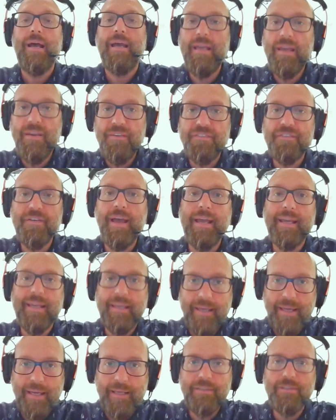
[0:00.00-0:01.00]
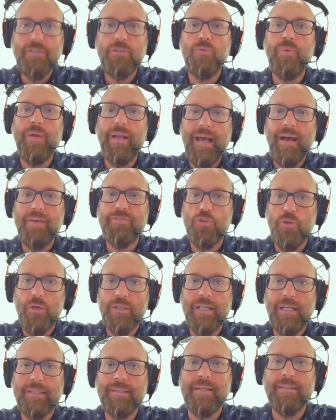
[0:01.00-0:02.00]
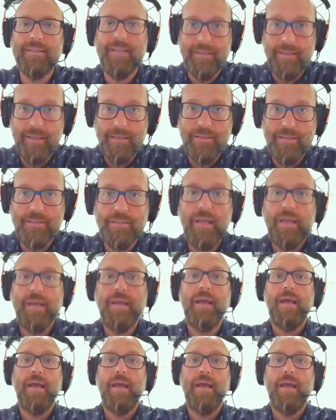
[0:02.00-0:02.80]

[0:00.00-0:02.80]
if a kid will have suicidal tendencies.